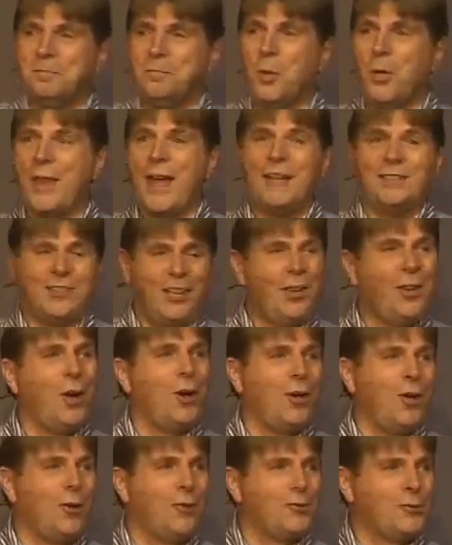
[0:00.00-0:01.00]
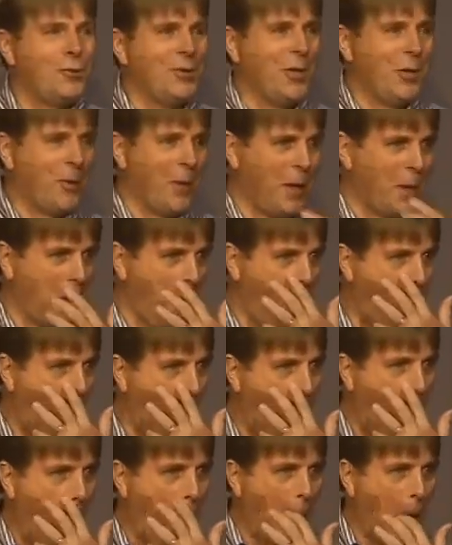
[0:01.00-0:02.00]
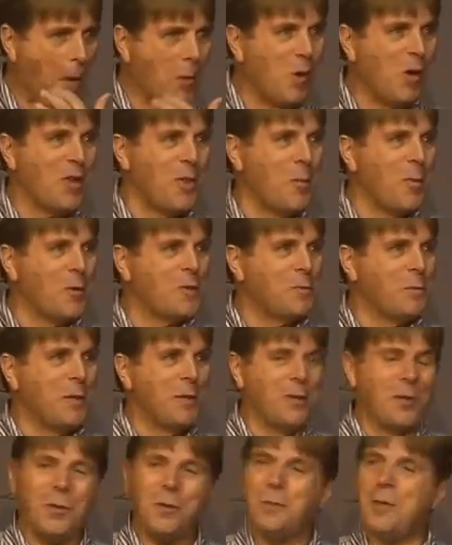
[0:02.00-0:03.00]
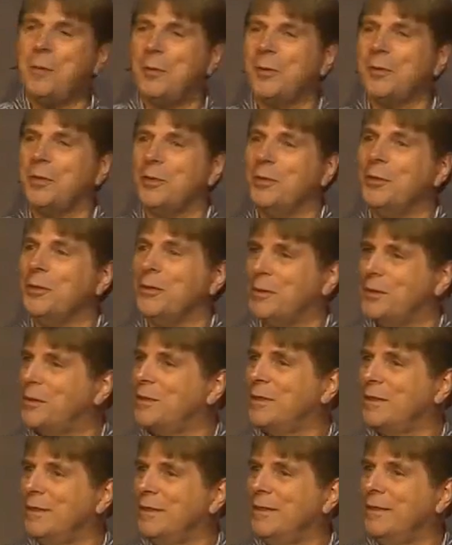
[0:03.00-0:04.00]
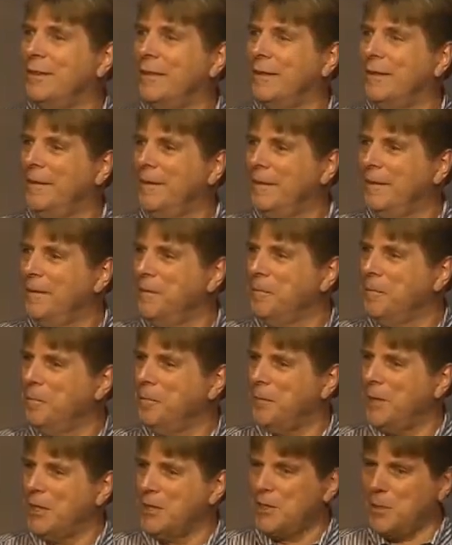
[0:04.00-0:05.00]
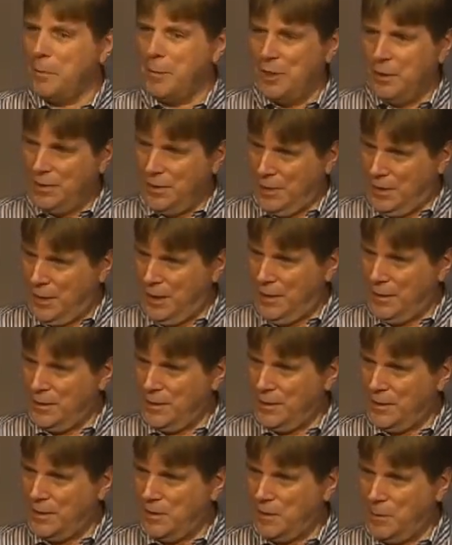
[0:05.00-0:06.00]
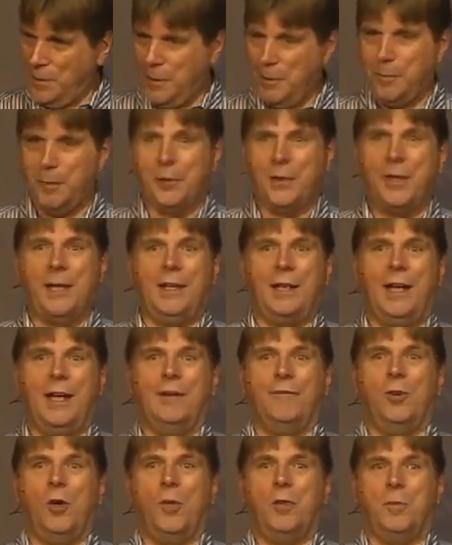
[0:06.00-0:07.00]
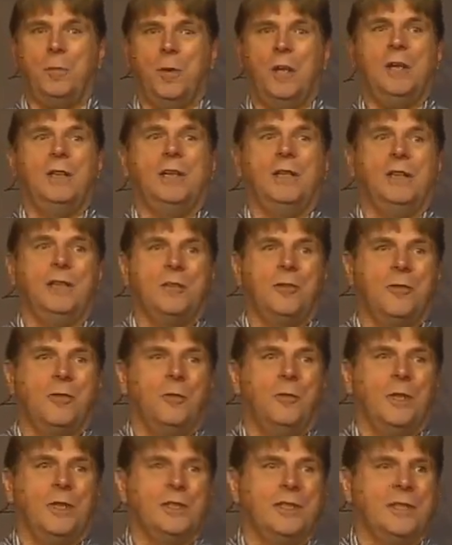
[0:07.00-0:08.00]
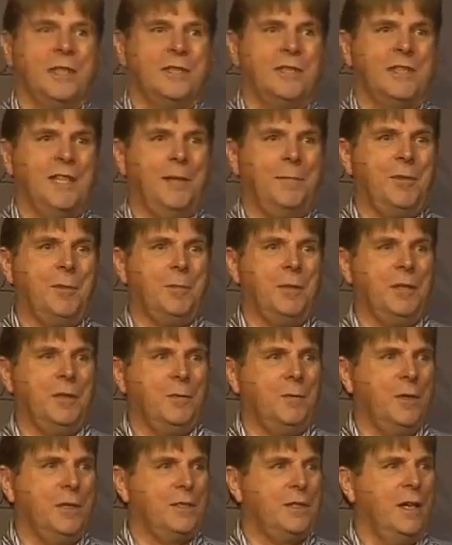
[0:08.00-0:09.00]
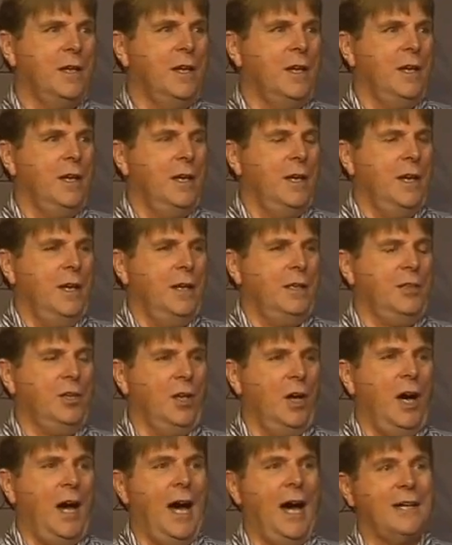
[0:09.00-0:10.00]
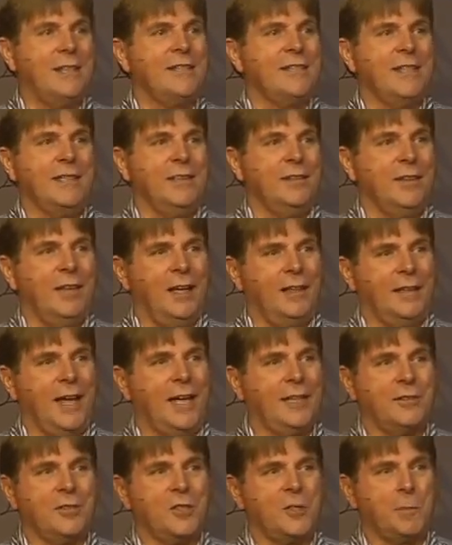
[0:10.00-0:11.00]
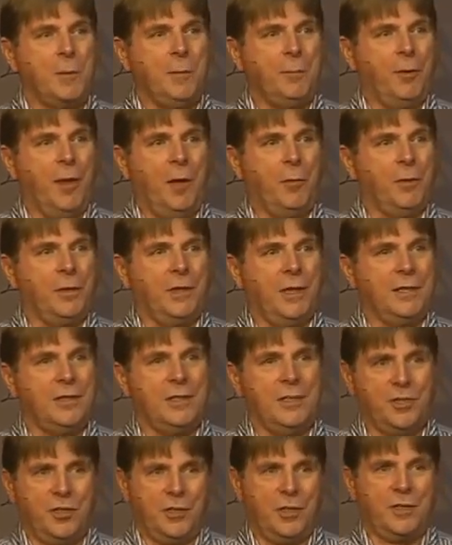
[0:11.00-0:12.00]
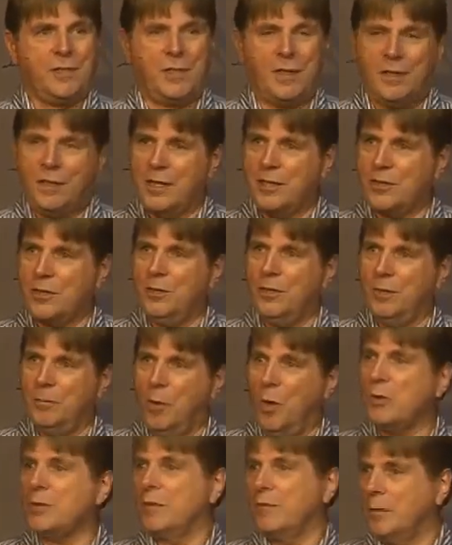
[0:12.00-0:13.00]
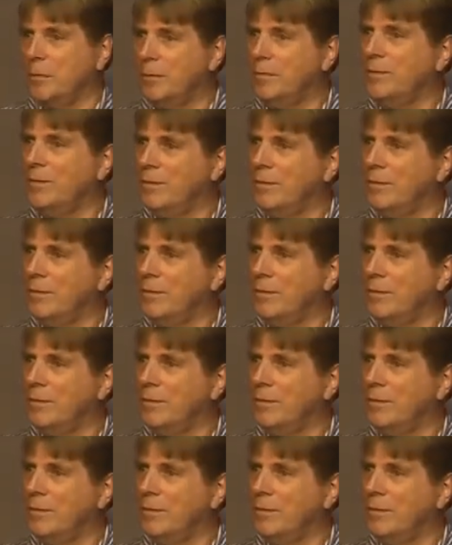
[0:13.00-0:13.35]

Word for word: Boy, that tell our culture that, right? Who are the most who are the people in the news? It's the billionaires. It's the people that have all the money. They're the ones that seem to be the ones. You know, honestly, a lot of those people I wouldn't let teach in our Sunday school, most of them.